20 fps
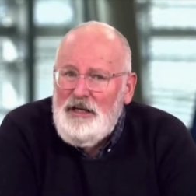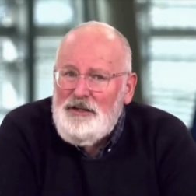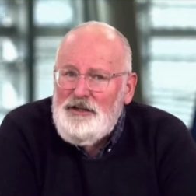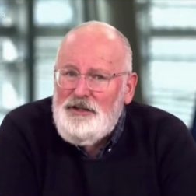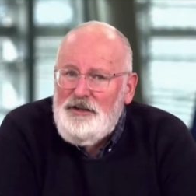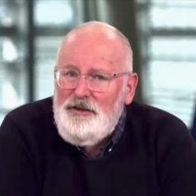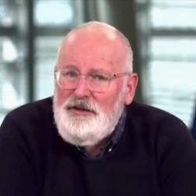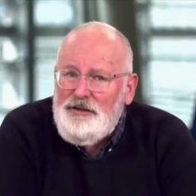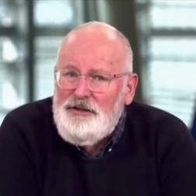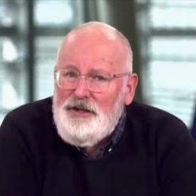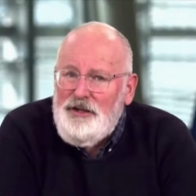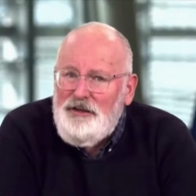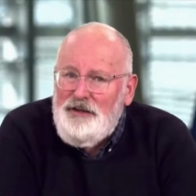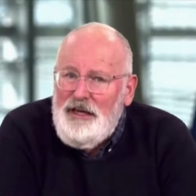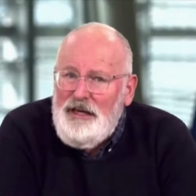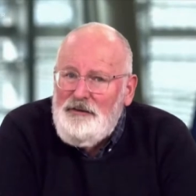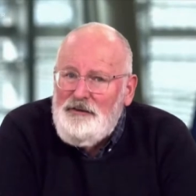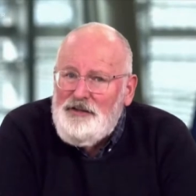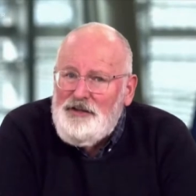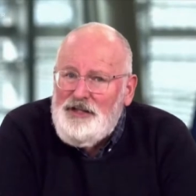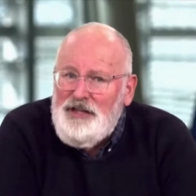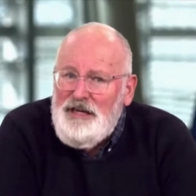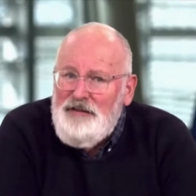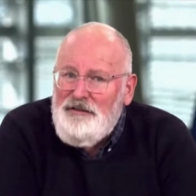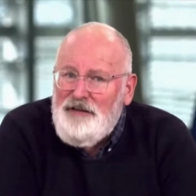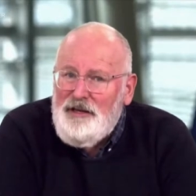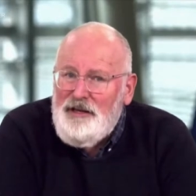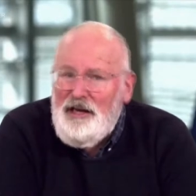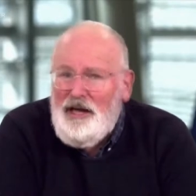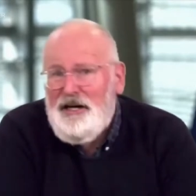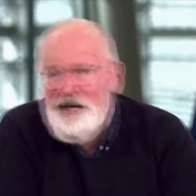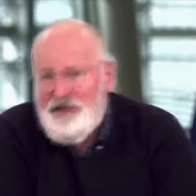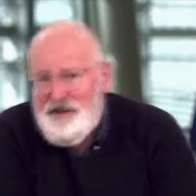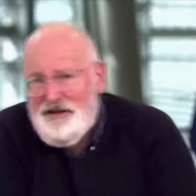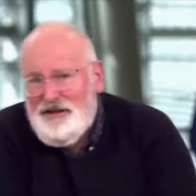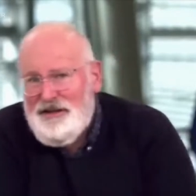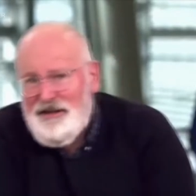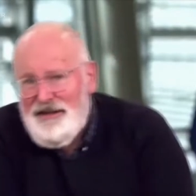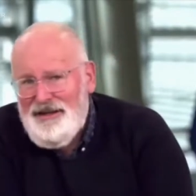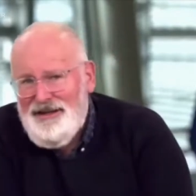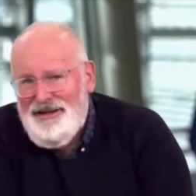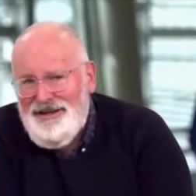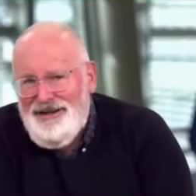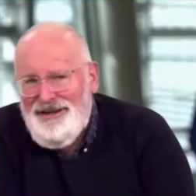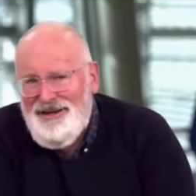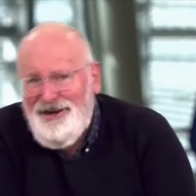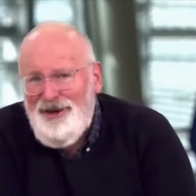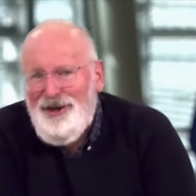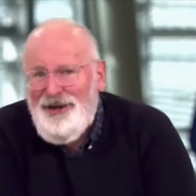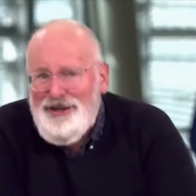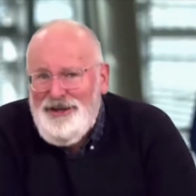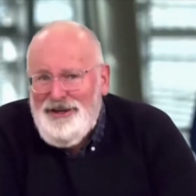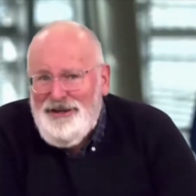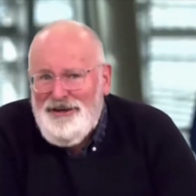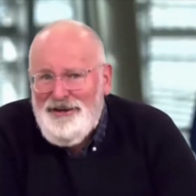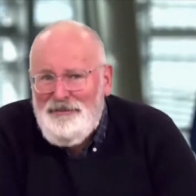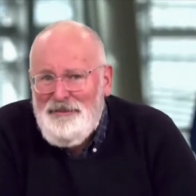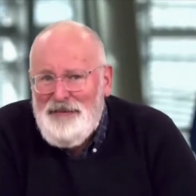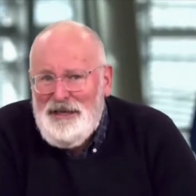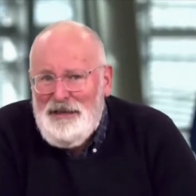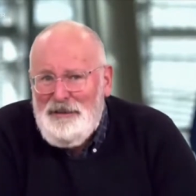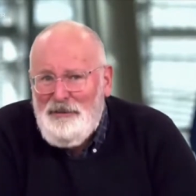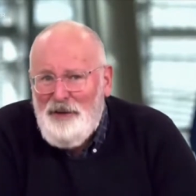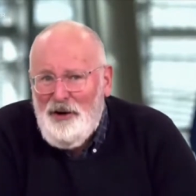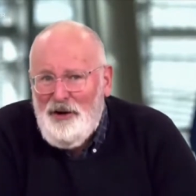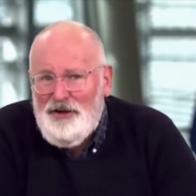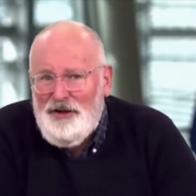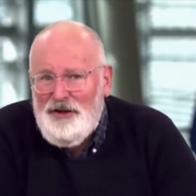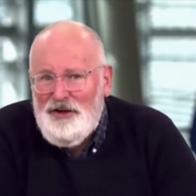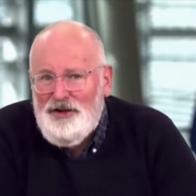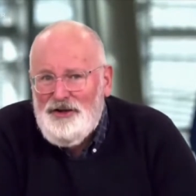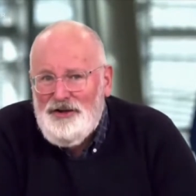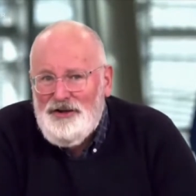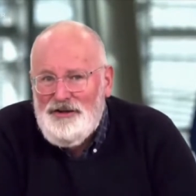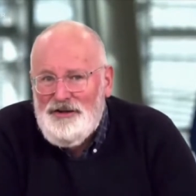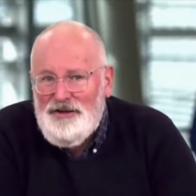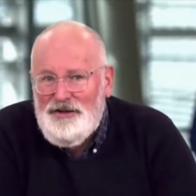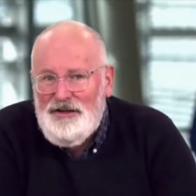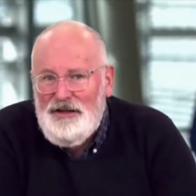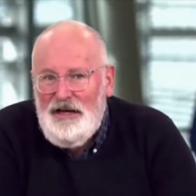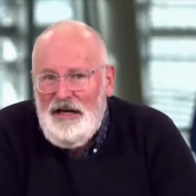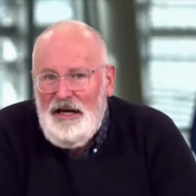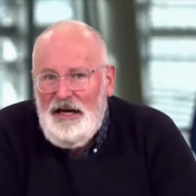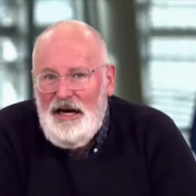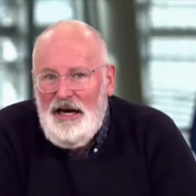So they've seen the light earlier than many politicians,